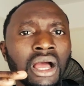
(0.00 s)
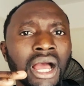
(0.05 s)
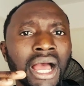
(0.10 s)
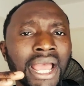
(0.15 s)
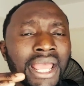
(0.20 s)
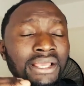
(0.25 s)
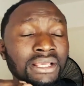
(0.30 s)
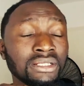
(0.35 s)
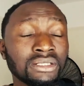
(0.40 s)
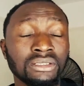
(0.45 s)

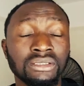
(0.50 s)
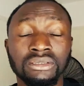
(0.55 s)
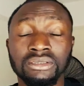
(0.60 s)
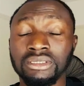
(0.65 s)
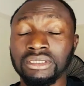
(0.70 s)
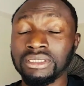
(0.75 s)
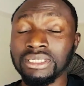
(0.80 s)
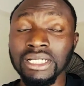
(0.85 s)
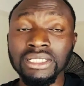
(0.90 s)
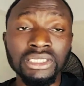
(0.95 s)
I
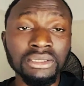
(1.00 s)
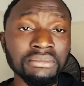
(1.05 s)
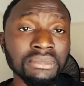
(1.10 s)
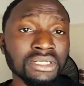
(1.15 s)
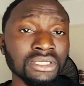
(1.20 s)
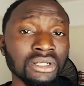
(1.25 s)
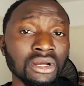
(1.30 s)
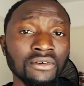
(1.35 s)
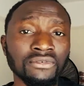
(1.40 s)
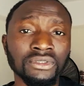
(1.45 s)
said to
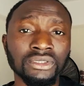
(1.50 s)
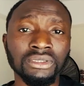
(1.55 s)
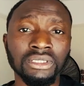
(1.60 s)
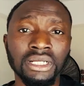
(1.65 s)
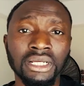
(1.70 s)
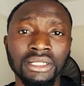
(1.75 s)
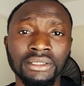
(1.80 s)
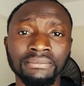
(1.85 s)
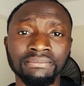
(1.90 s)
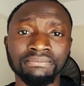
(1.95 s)
myself
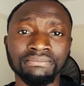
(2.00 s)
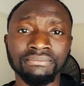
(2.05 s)
today,